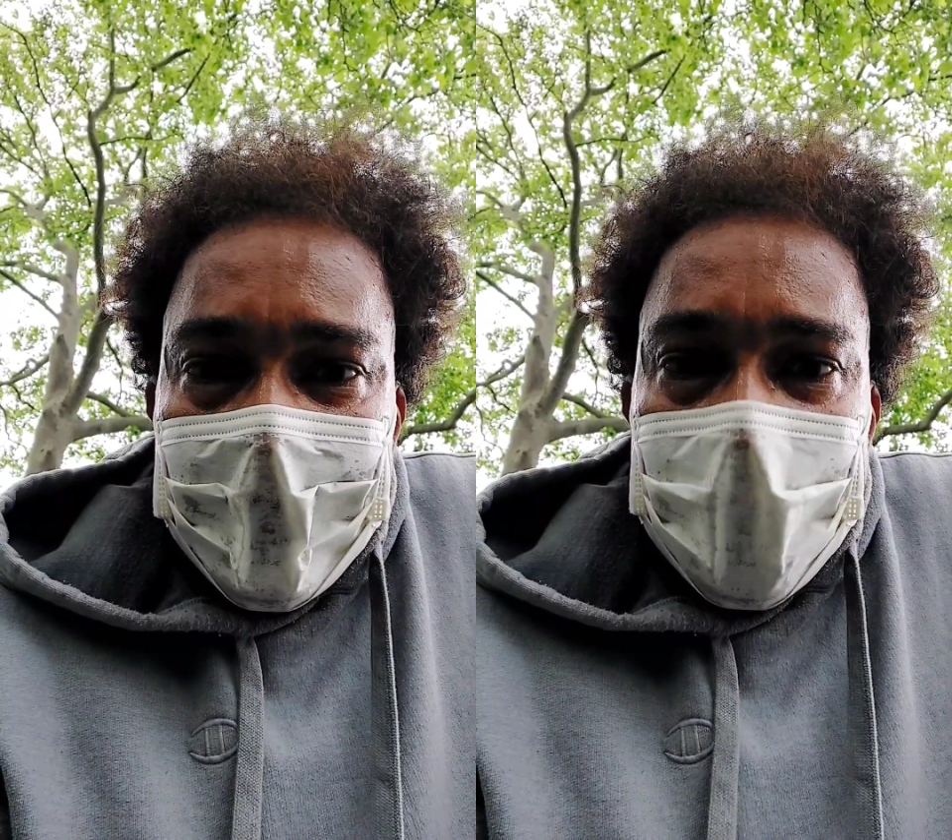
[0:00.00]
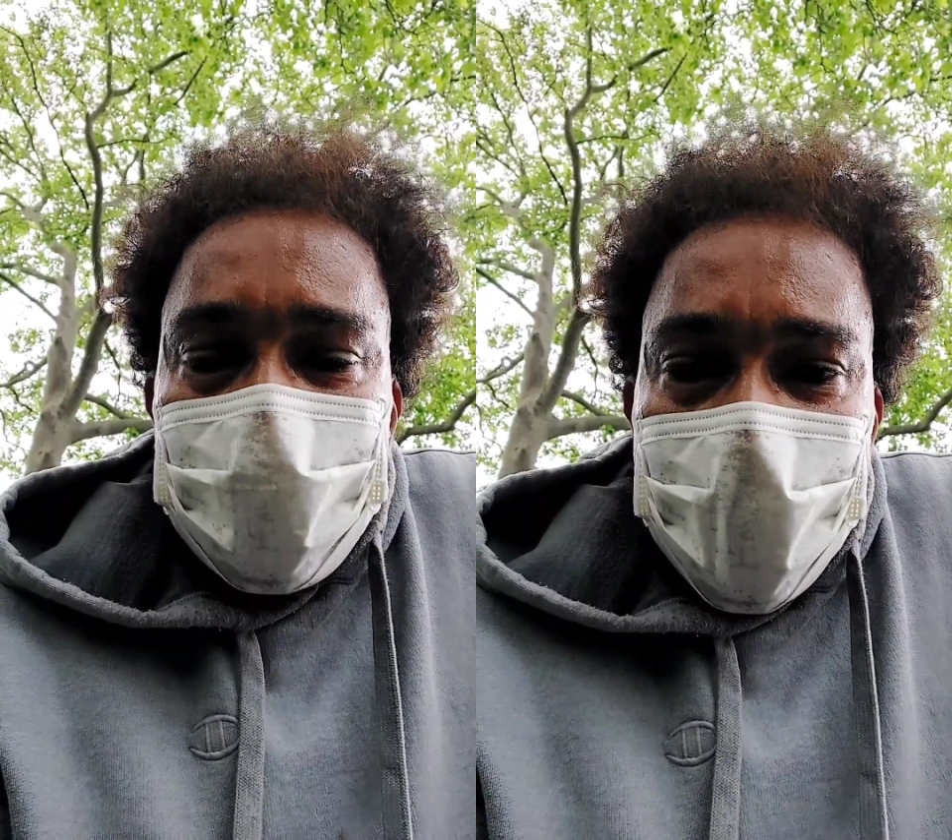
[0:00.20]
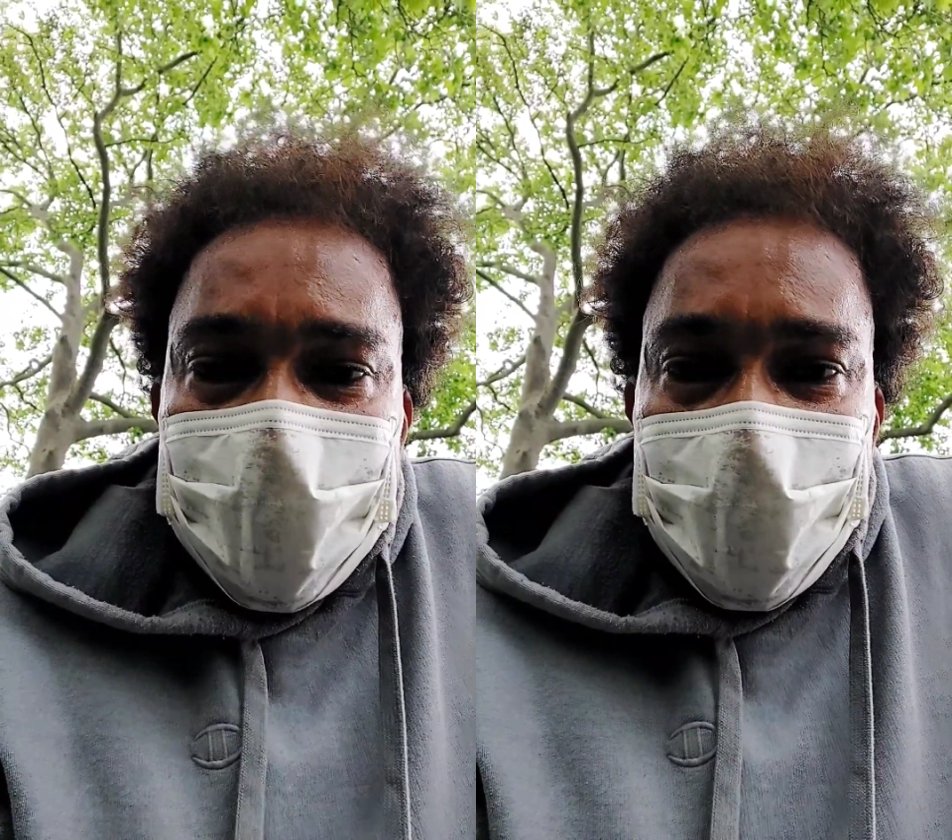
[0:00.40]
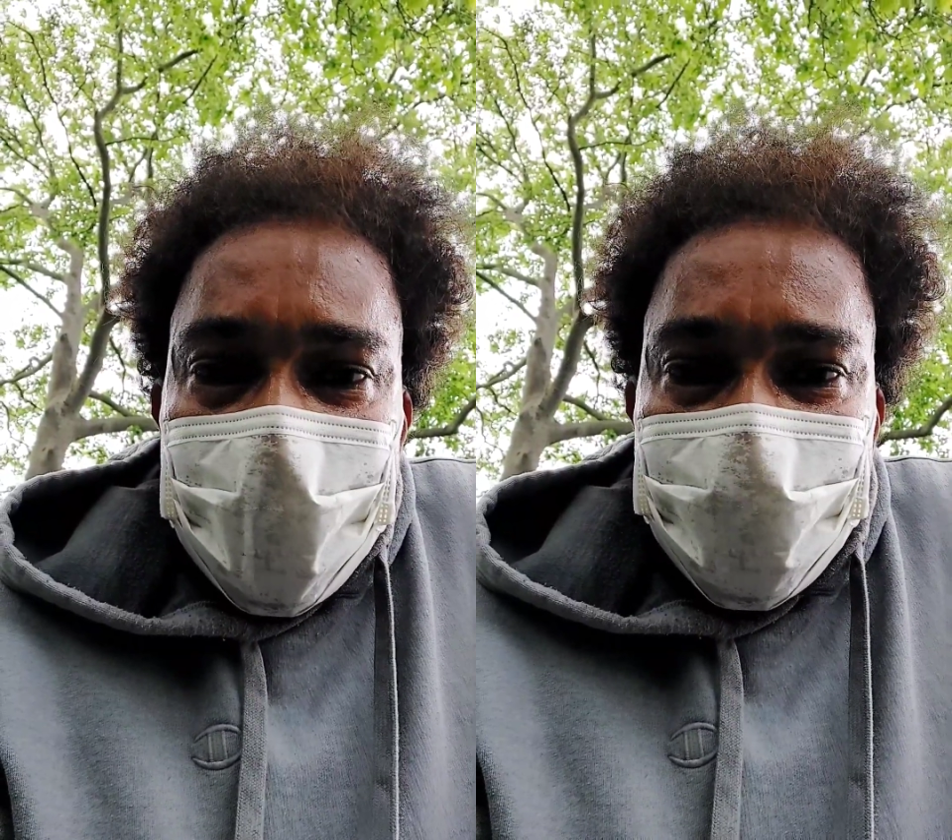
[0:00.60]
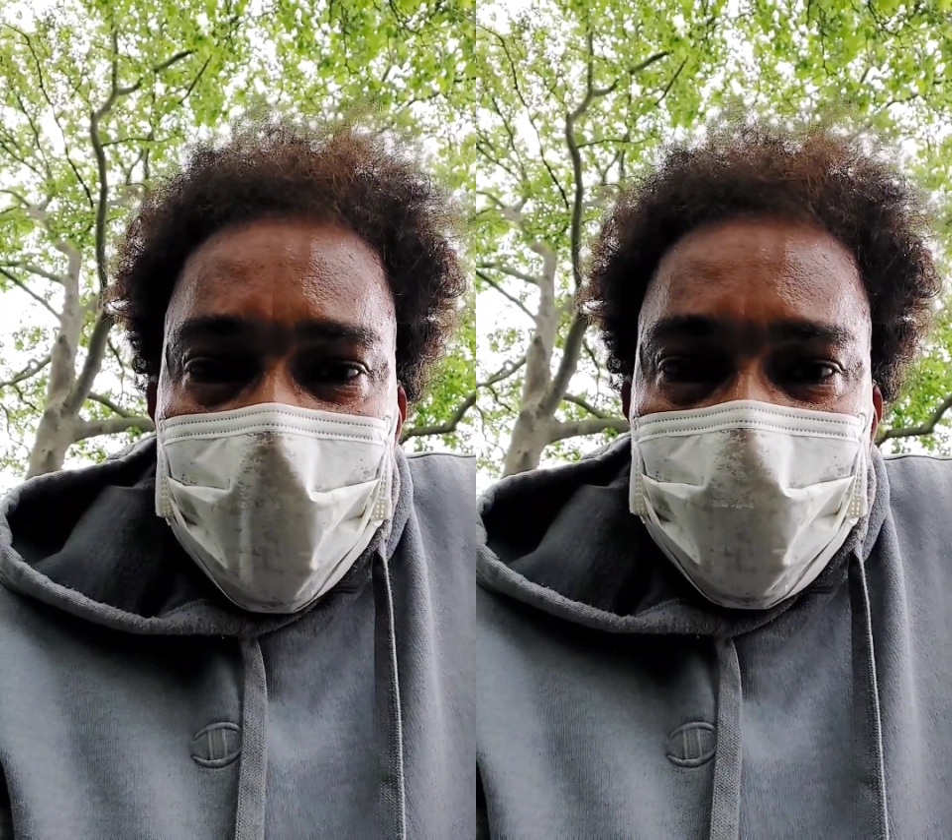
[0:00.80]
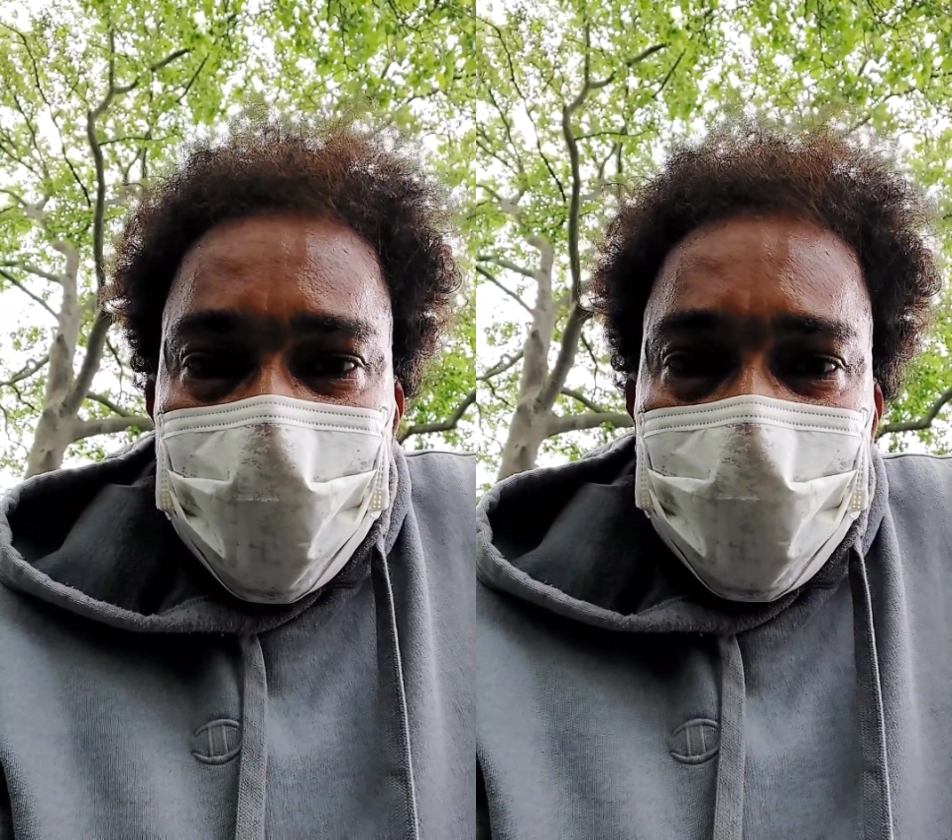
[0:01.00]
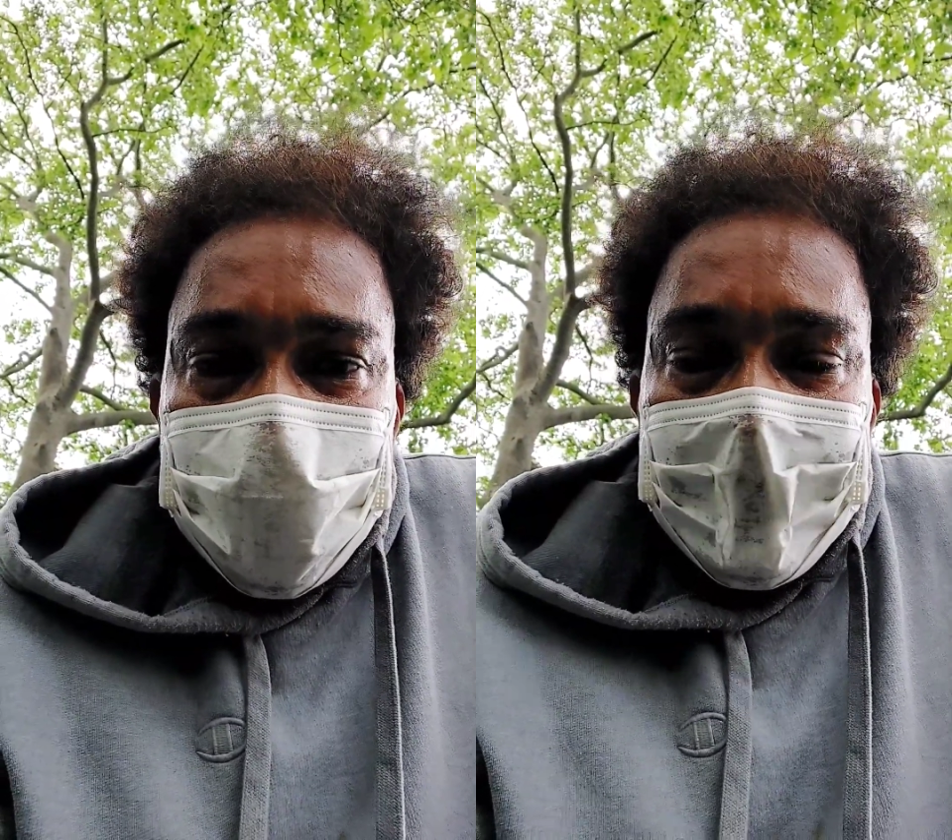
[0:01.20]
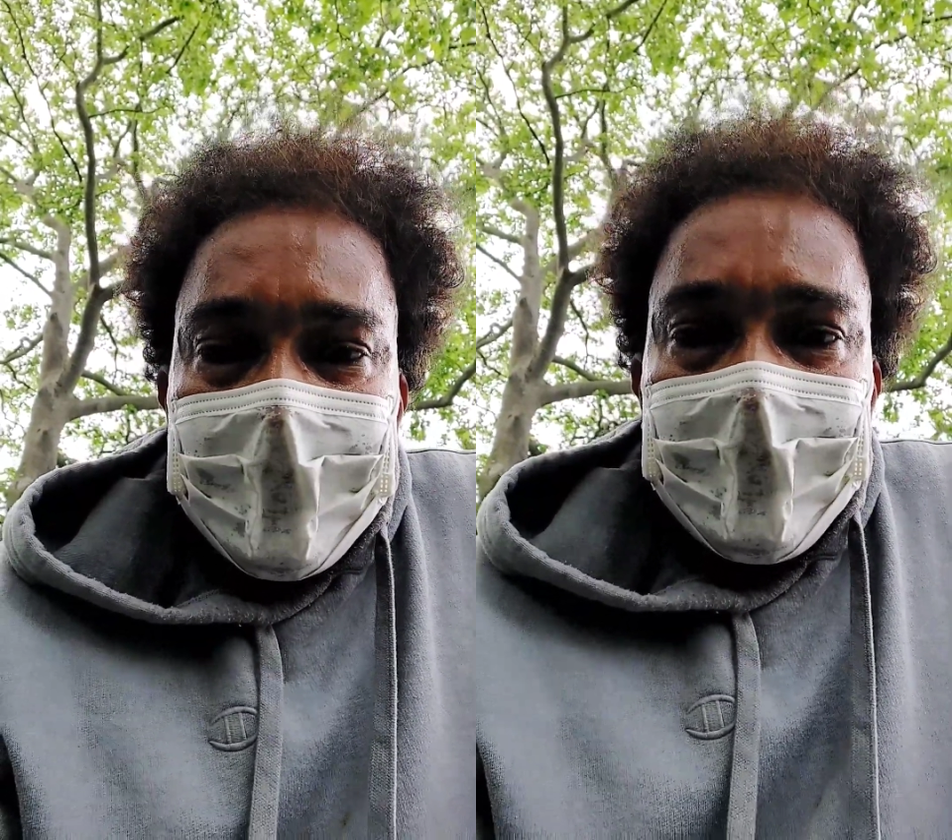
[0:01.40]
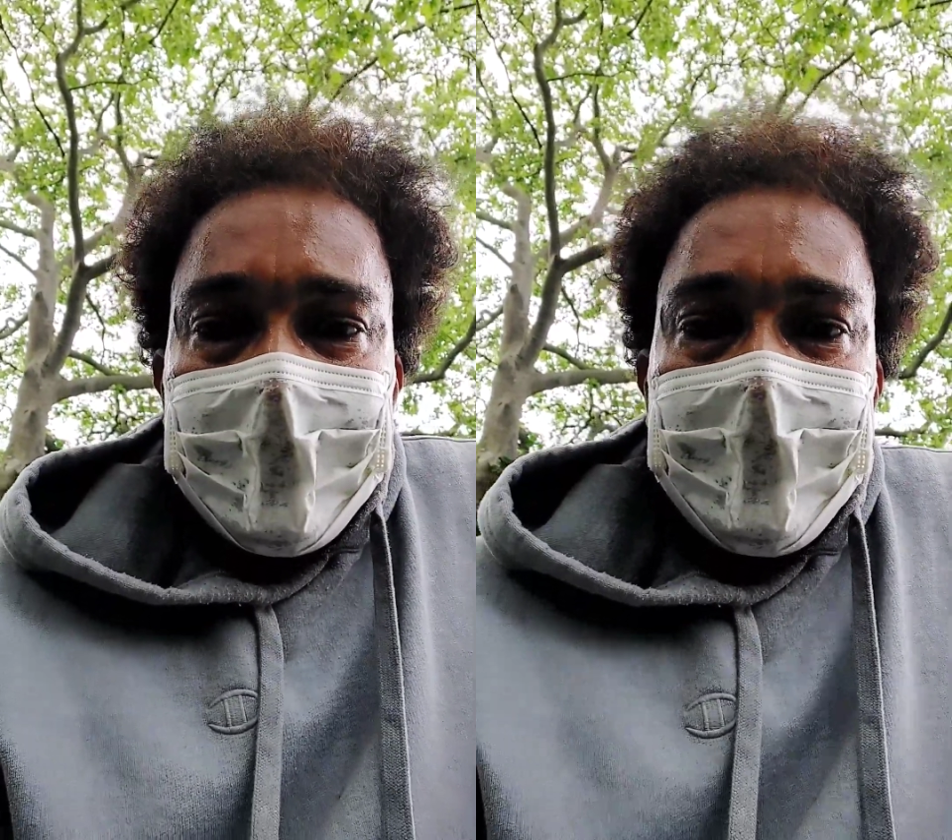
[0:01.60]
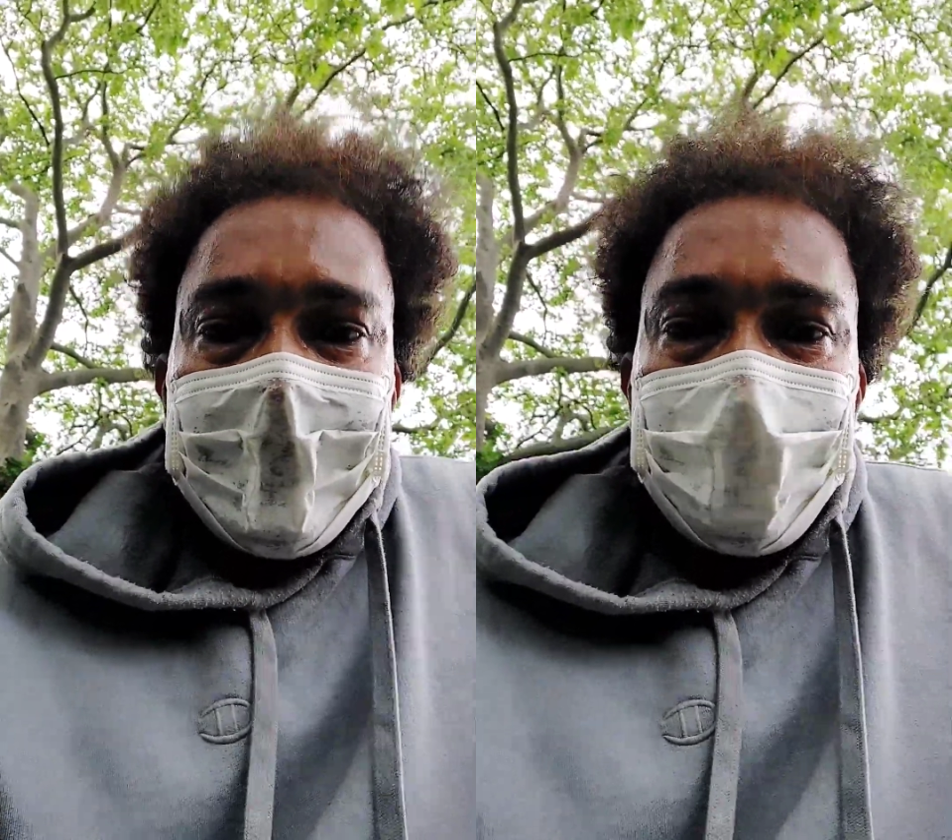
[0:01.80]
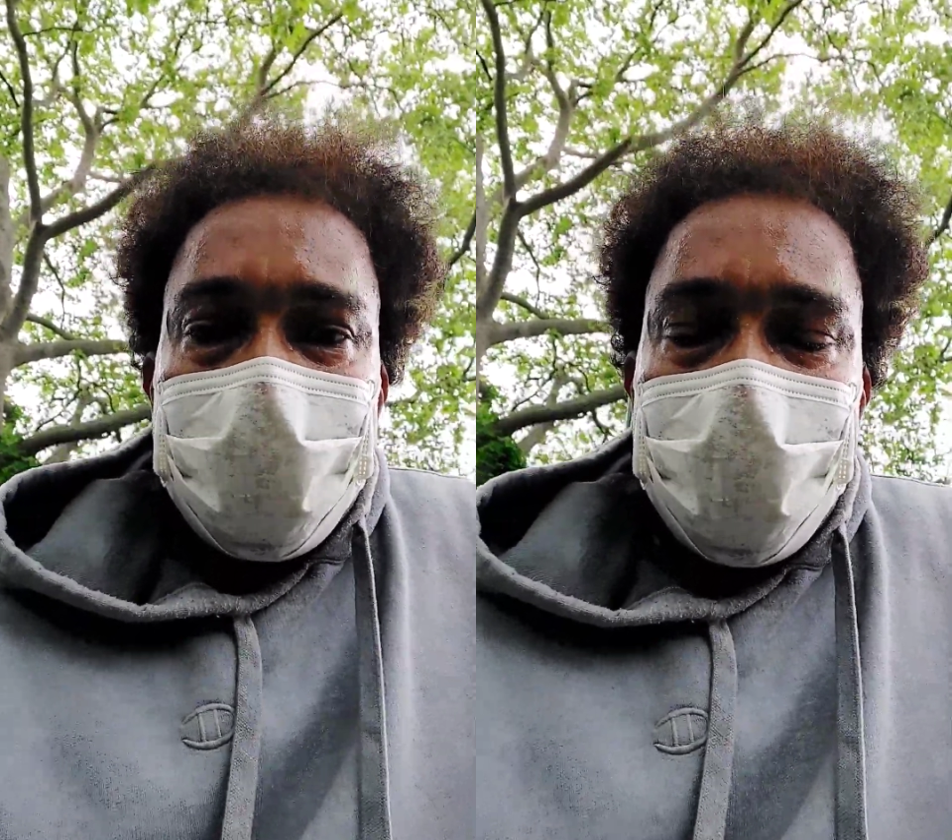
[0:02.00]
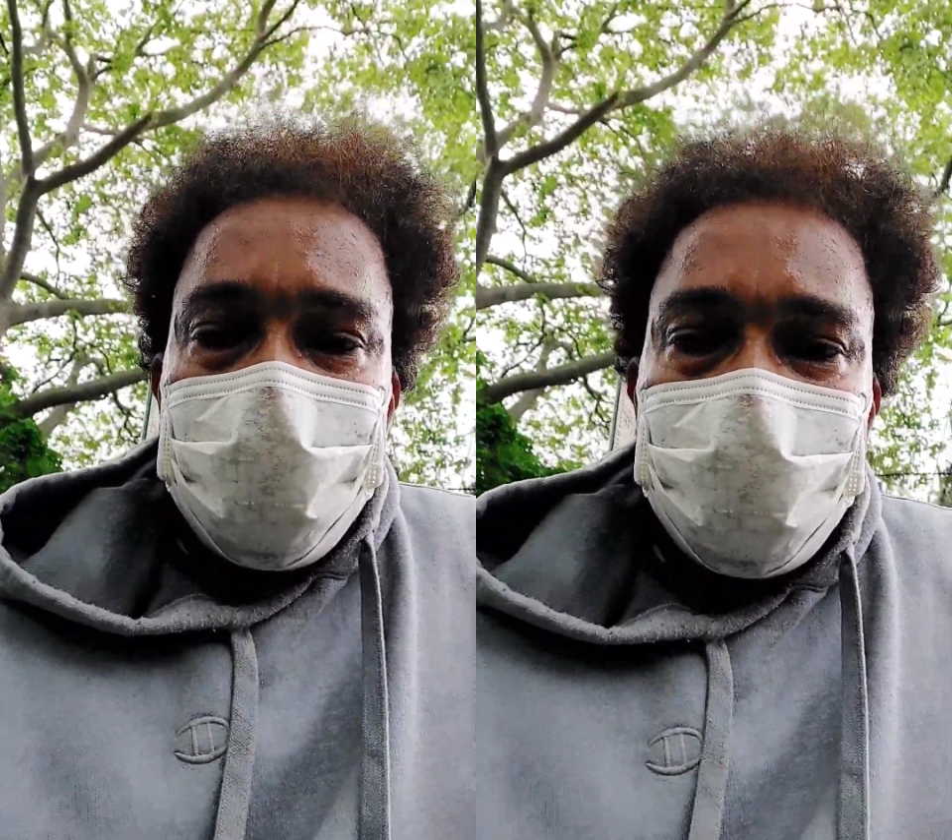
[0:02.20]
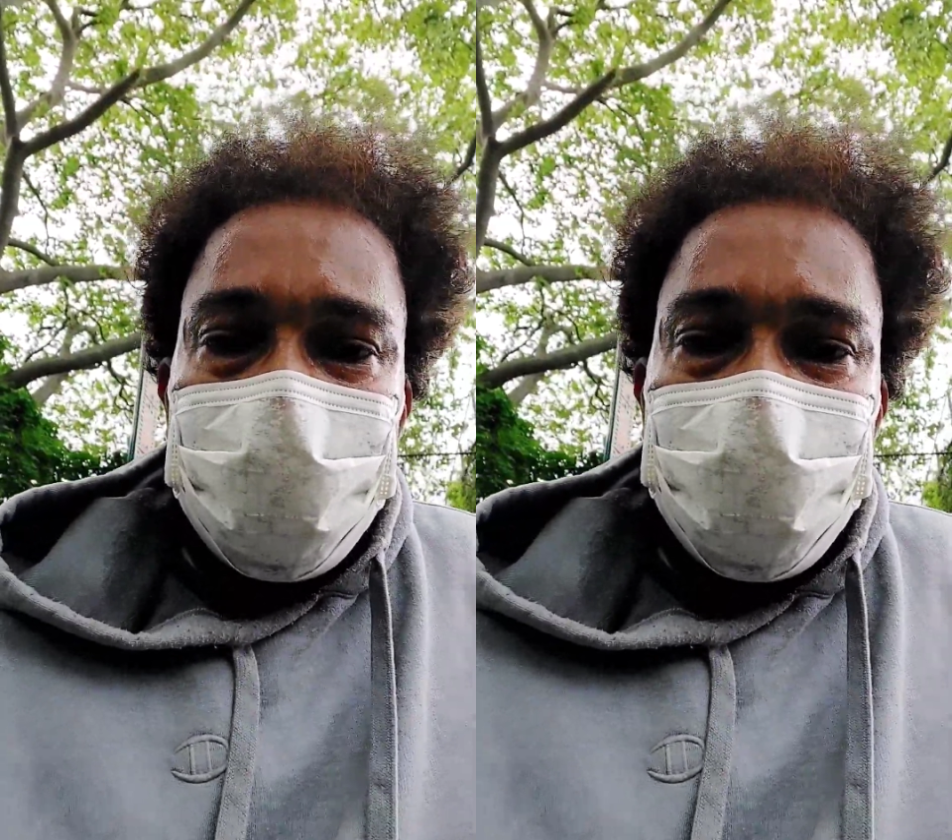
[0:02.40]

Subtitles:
as we would say, the fixed stool. Okay?